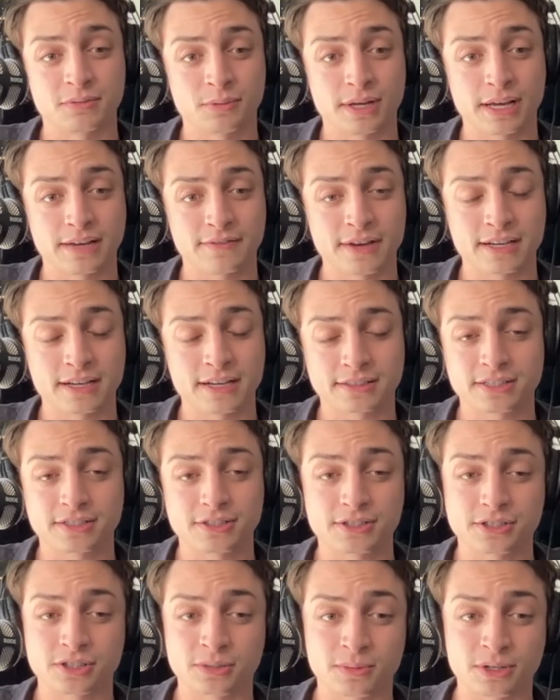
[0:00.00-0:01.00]
we have
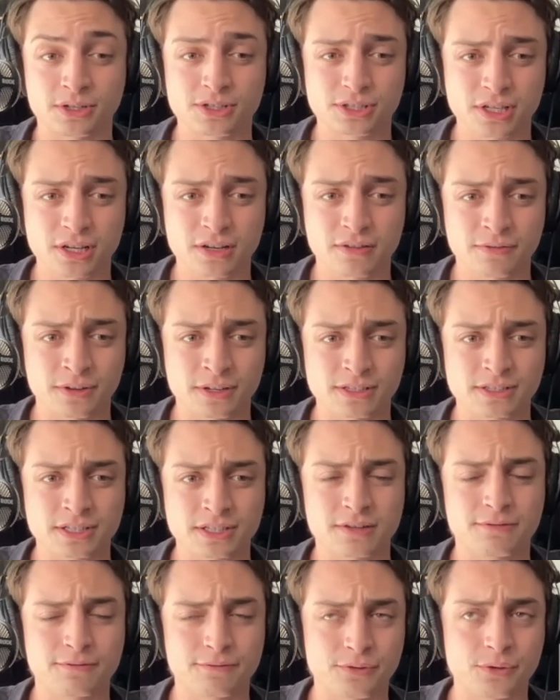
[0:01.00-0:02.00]
access to so much stuff and it's
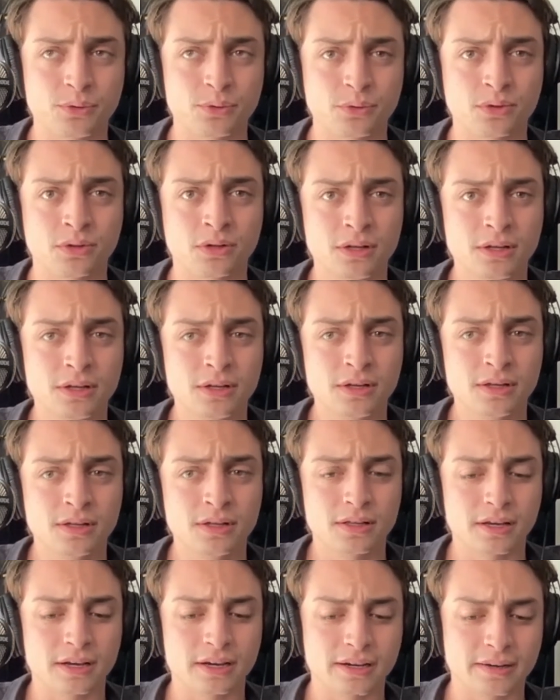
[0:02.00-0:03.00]
going to fuel
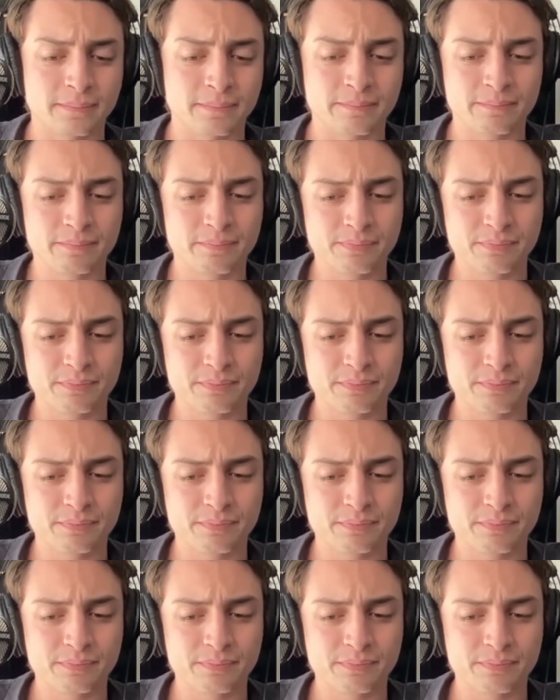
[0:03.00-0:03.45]
um,